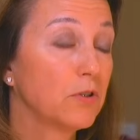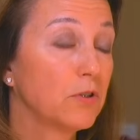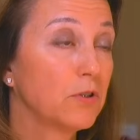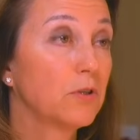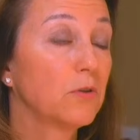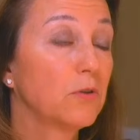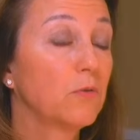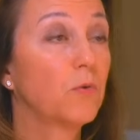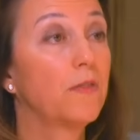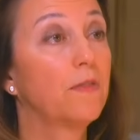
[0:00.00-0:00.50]
to
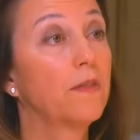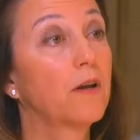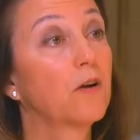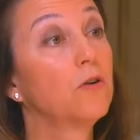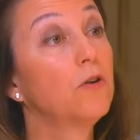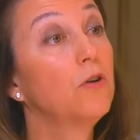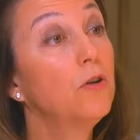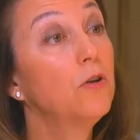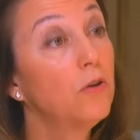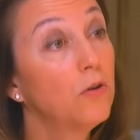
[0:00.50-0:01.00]
do when they're
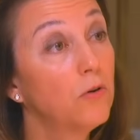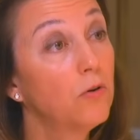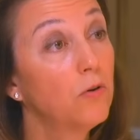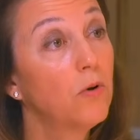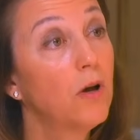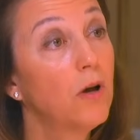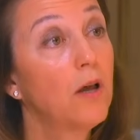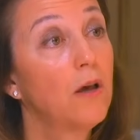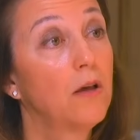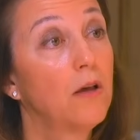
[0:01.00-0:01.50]

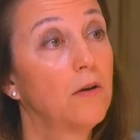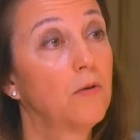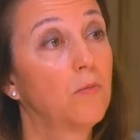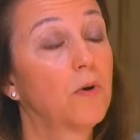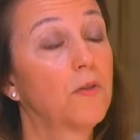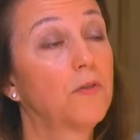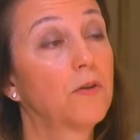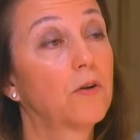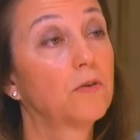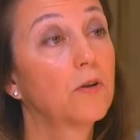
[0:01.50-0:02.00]
new,
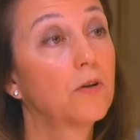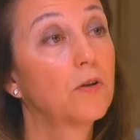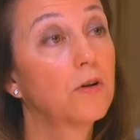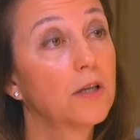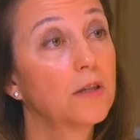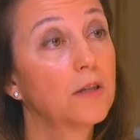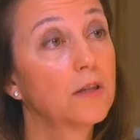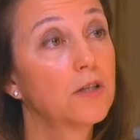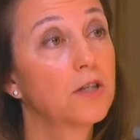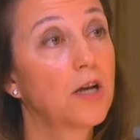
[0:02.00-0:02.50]
when they're
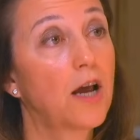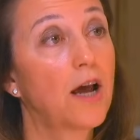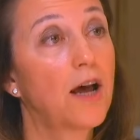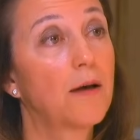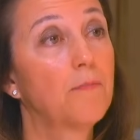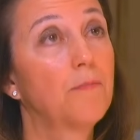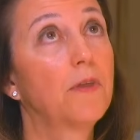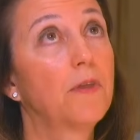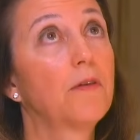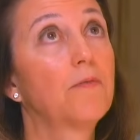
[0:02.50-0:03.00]
learning the
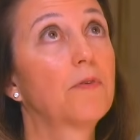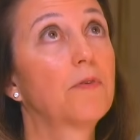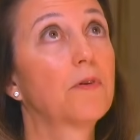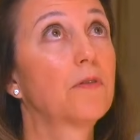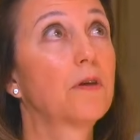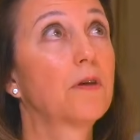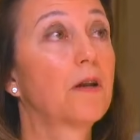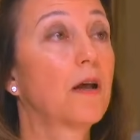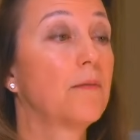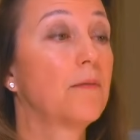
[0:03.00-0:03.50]
job. They feel
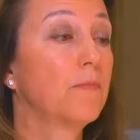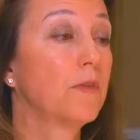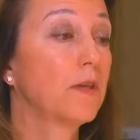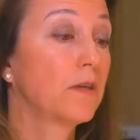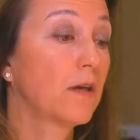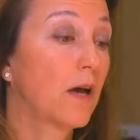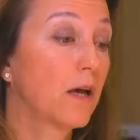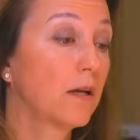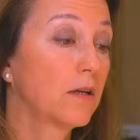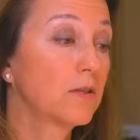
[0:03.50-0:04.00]
that I'm the
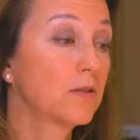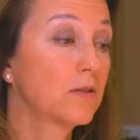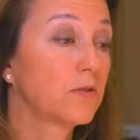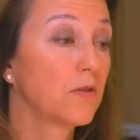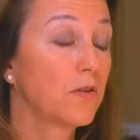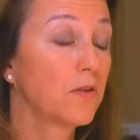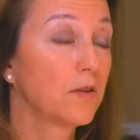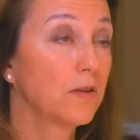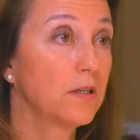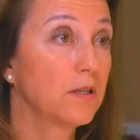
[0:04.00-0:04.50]
youngest or
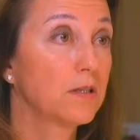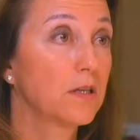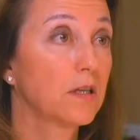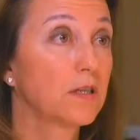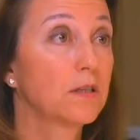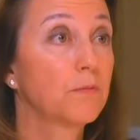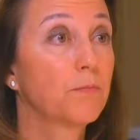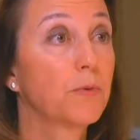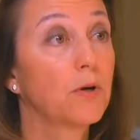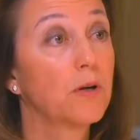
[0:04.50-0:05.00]
the least
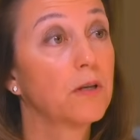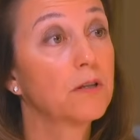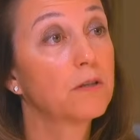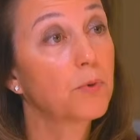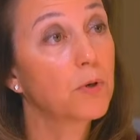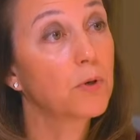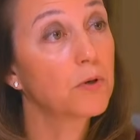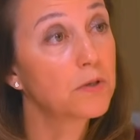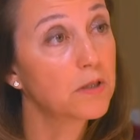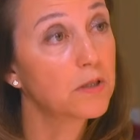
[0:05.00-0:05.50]
experienced
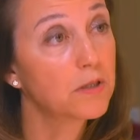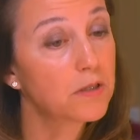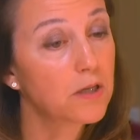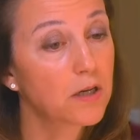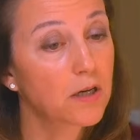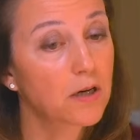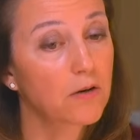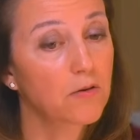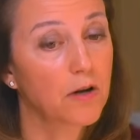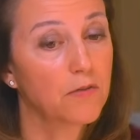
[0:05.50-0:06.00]
person
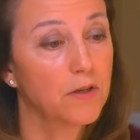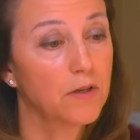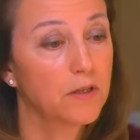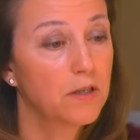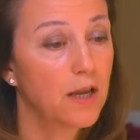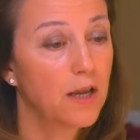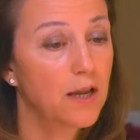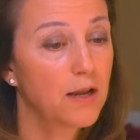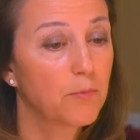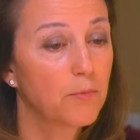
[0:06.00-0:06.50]
sitting around the
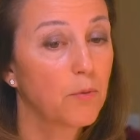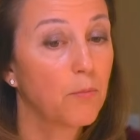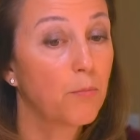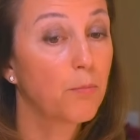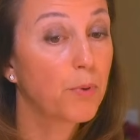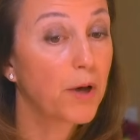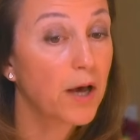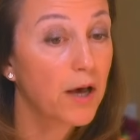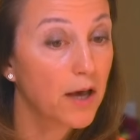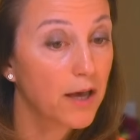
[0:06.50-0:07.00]
table,
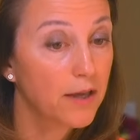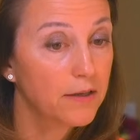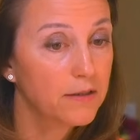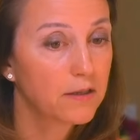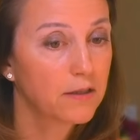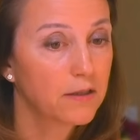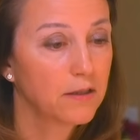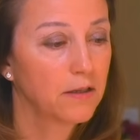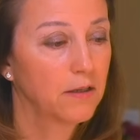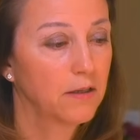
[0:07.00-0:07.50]

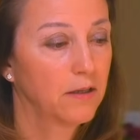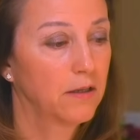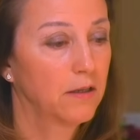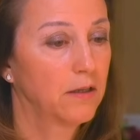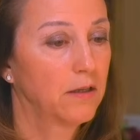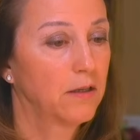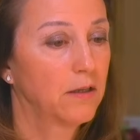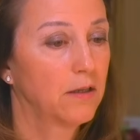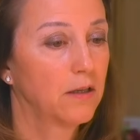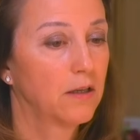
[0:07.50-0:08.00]
but
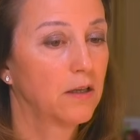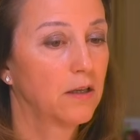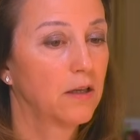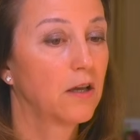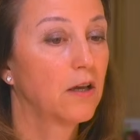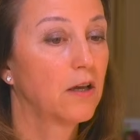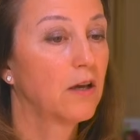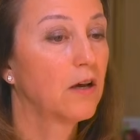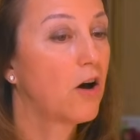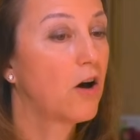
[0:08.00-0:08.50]

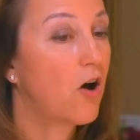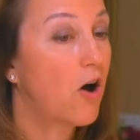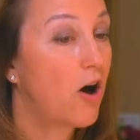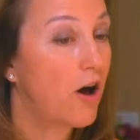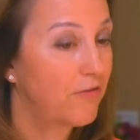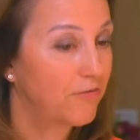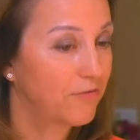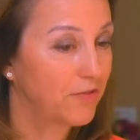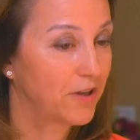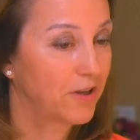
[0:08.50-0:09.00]

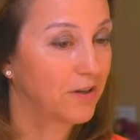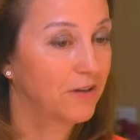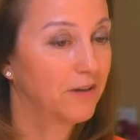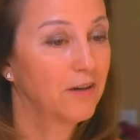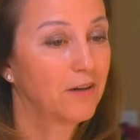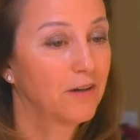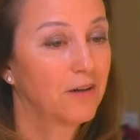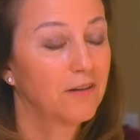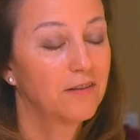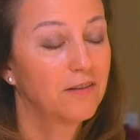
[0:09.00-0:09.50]

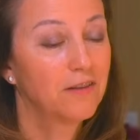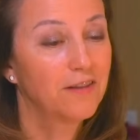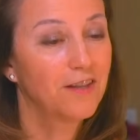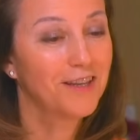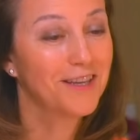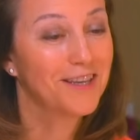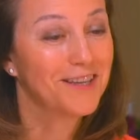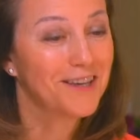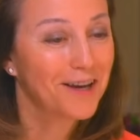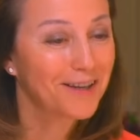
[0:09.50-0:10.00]
often the
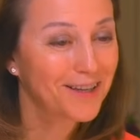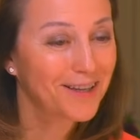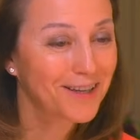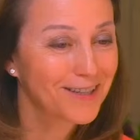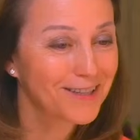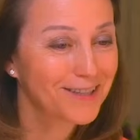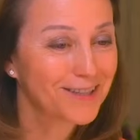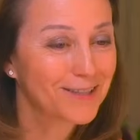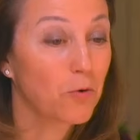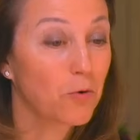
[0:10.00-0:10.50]

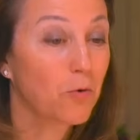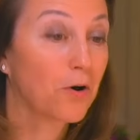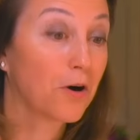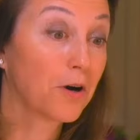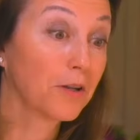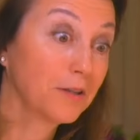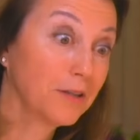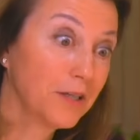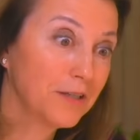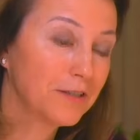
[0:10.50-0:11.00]
youngest
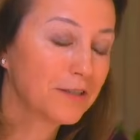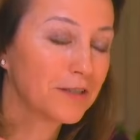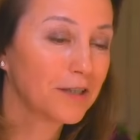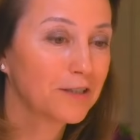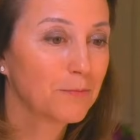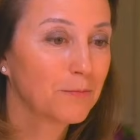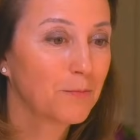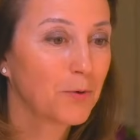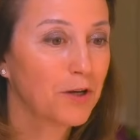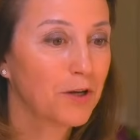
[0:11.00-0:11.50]
or least
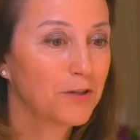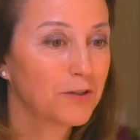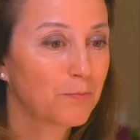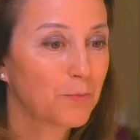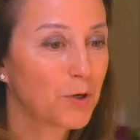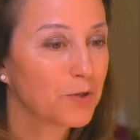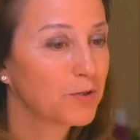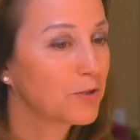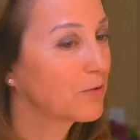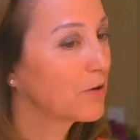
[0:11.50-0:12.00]
experienced
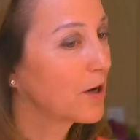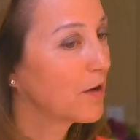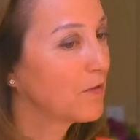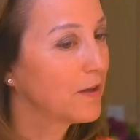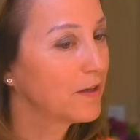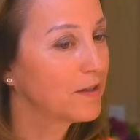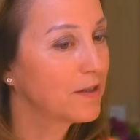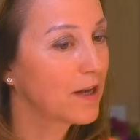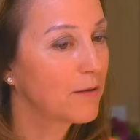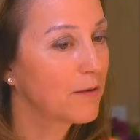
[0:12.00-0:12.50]
person around
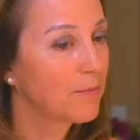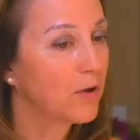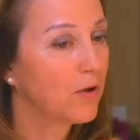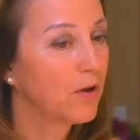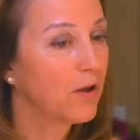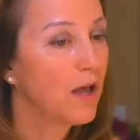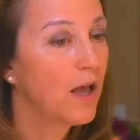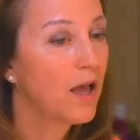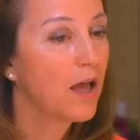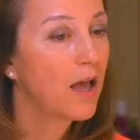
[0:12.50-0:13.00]
the
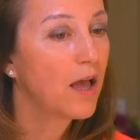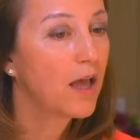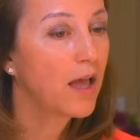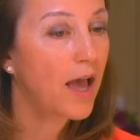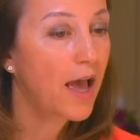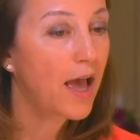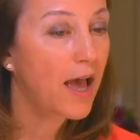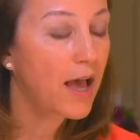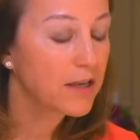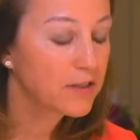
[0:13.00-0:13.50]
table
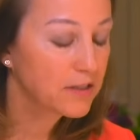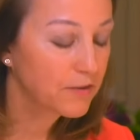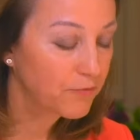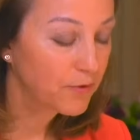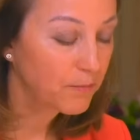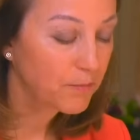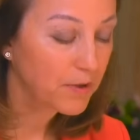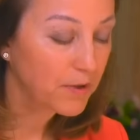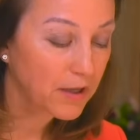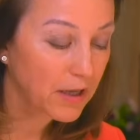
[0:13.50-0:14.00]
has
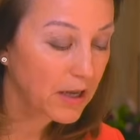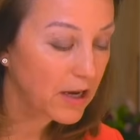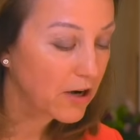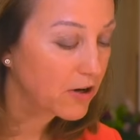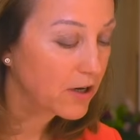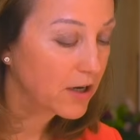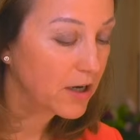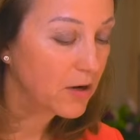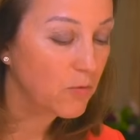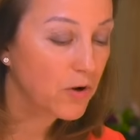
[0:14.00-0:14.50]

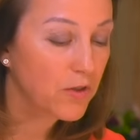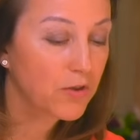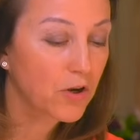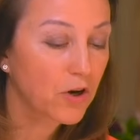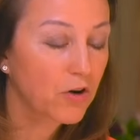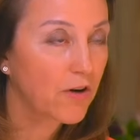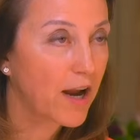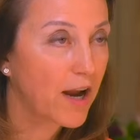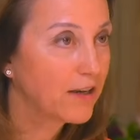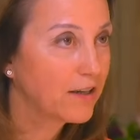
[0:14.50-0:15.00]
familiarity with the
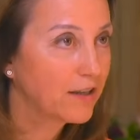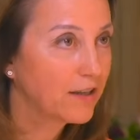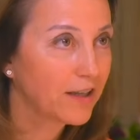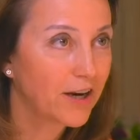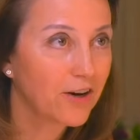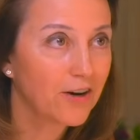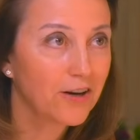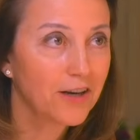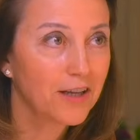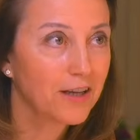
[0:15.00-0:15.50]

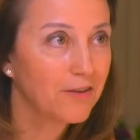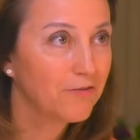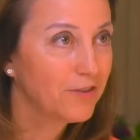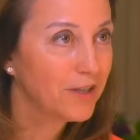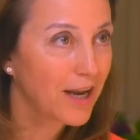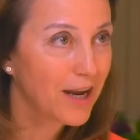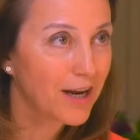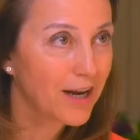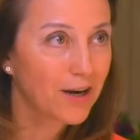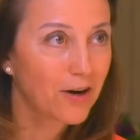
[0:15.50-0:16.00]
granularity of
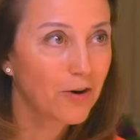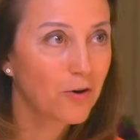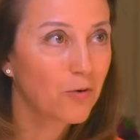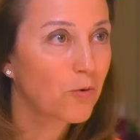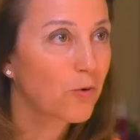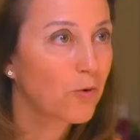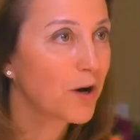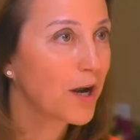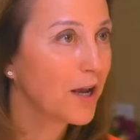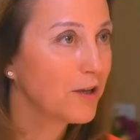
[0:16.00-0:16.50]
data
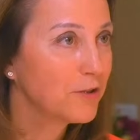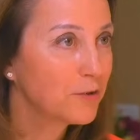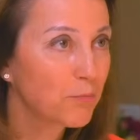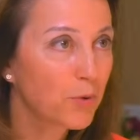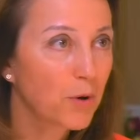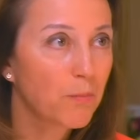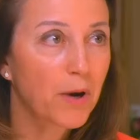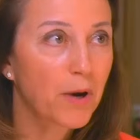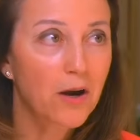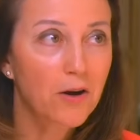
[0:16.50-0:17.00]
or has
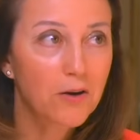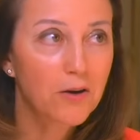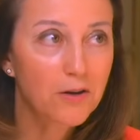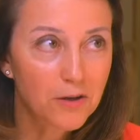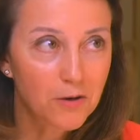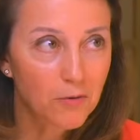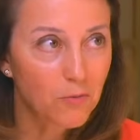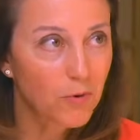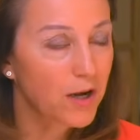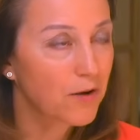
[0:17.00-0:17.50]
prepared
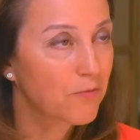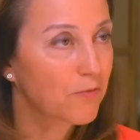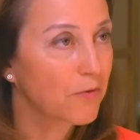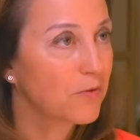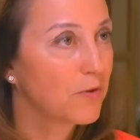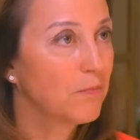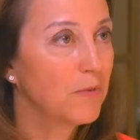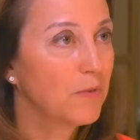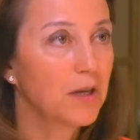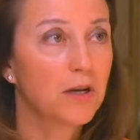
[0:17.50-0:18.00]
in a way for
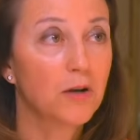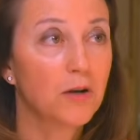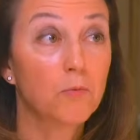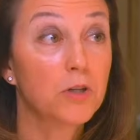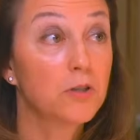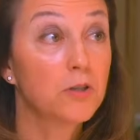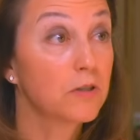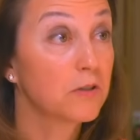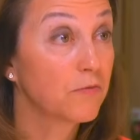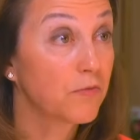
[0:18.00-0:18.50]
the meeting,
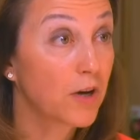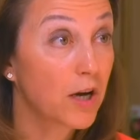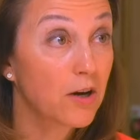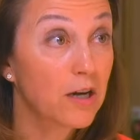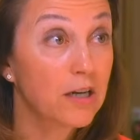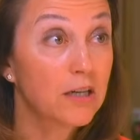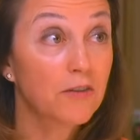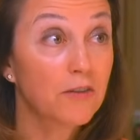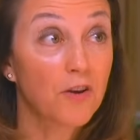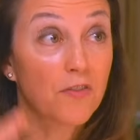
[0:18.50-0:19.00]
which is
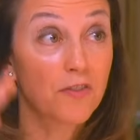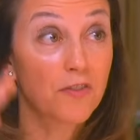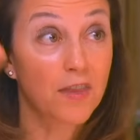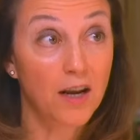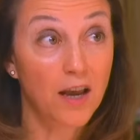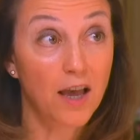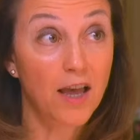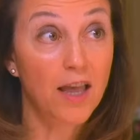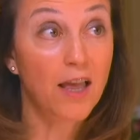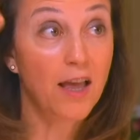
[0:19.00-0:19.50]
very different than
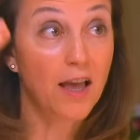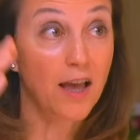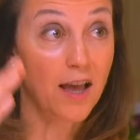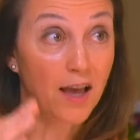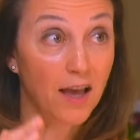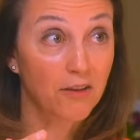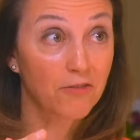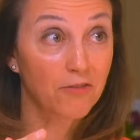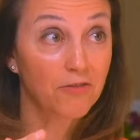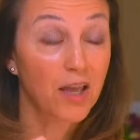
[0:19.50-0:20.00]
I
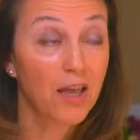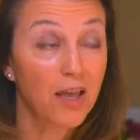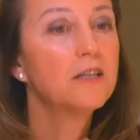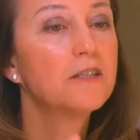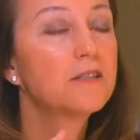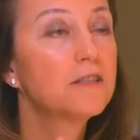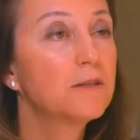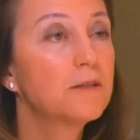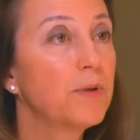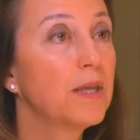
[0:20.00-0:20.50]
have.
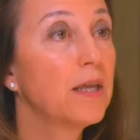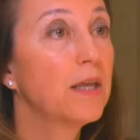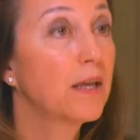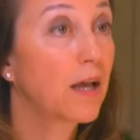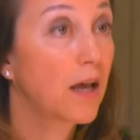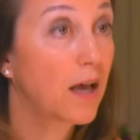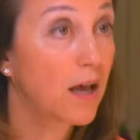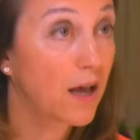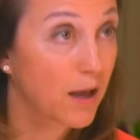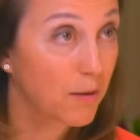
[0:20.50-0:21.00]

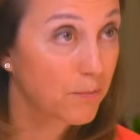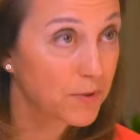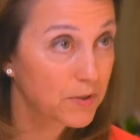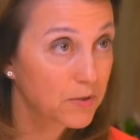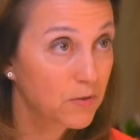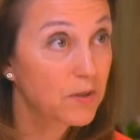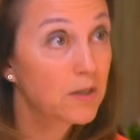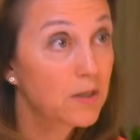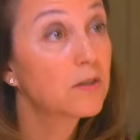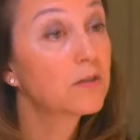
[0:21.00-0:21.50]
Speak up.
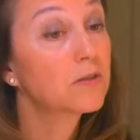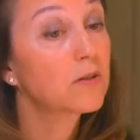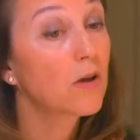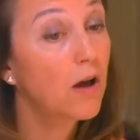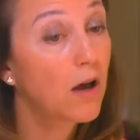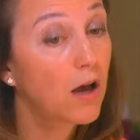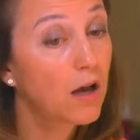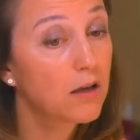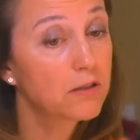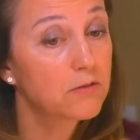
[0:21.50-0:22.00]
So this is
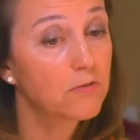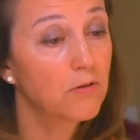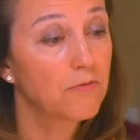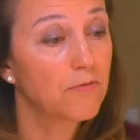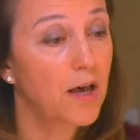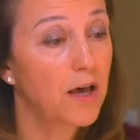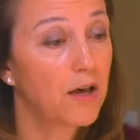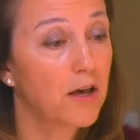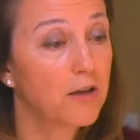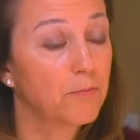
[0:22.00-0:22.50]
also a
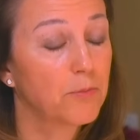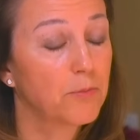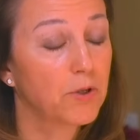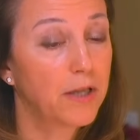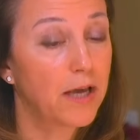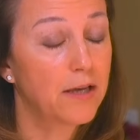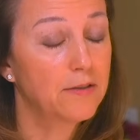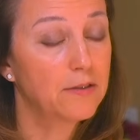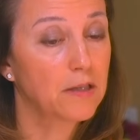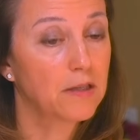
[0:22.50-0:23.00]
valuable
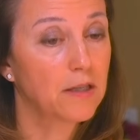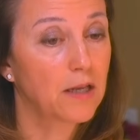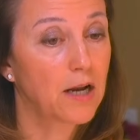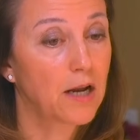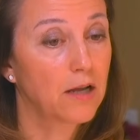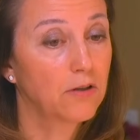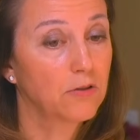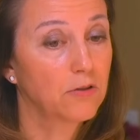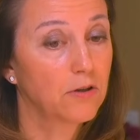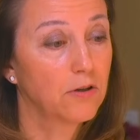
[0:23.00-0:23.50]
lesson that
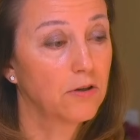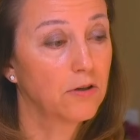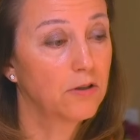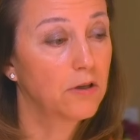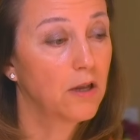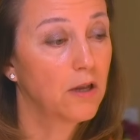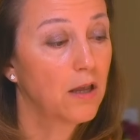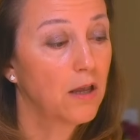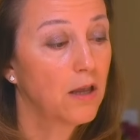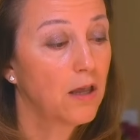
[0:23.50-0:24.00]
I
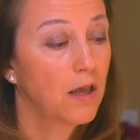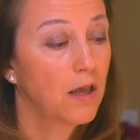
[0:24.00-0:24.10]
learned